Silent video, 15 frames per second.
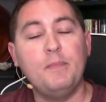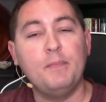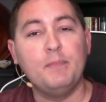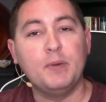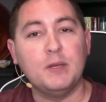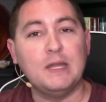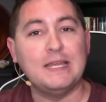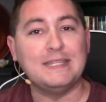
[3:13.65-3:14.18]

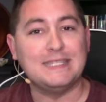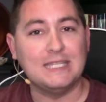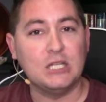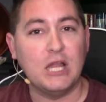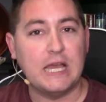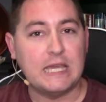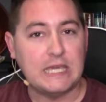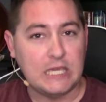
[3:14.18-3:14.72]
But until
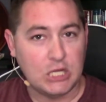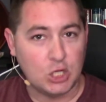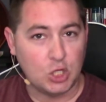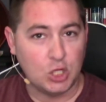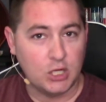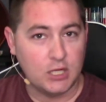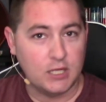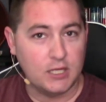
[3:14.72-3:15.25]
I
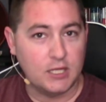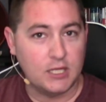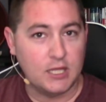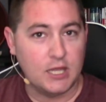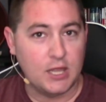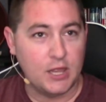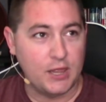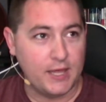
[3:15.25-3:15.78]
hear
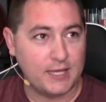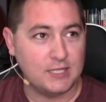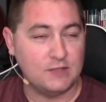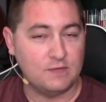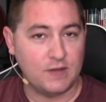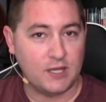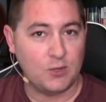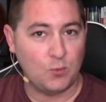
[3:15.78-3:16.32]
that
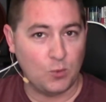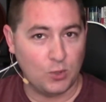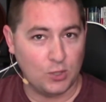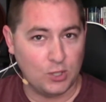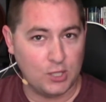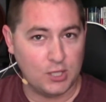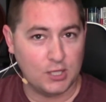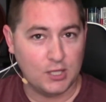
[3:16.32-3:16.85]
divine word,